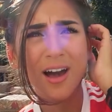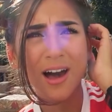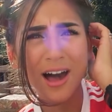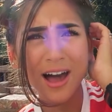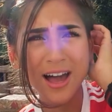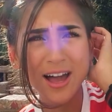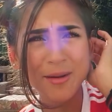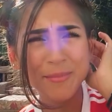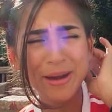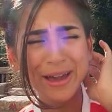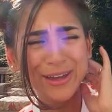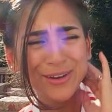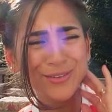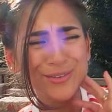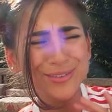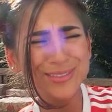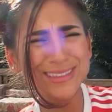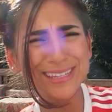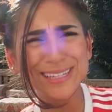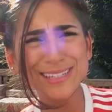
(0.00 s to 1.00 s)
um i
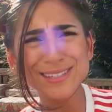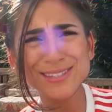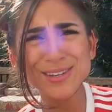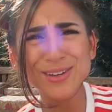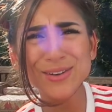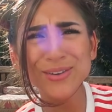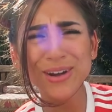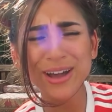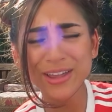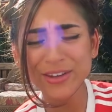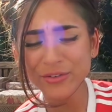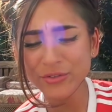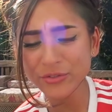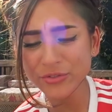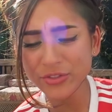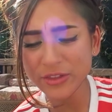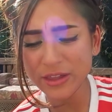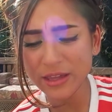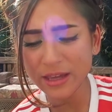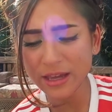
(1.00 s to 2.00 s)
don't think so i
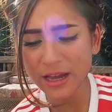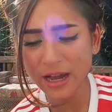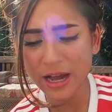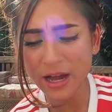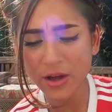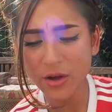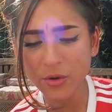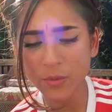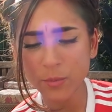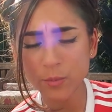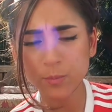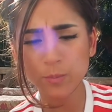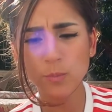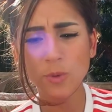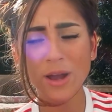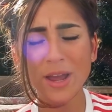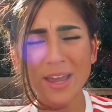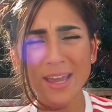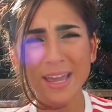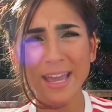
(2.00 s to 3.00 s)
don't think i'll
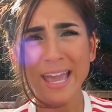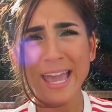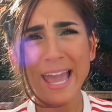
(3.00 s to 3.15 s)
I,